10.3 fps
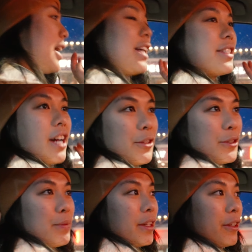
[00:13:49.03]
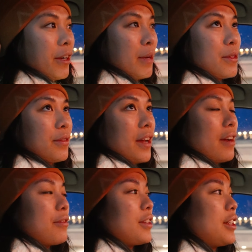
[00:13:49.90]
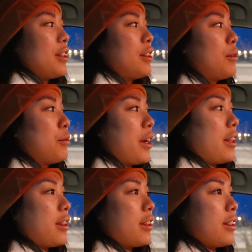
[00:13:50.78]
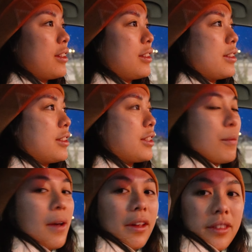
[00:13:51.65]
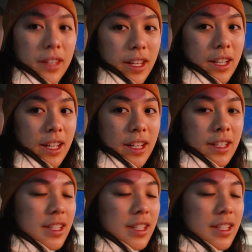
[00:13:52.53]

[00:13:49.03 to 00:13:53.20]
It's 100 milligrams of caffeine with some L-theanine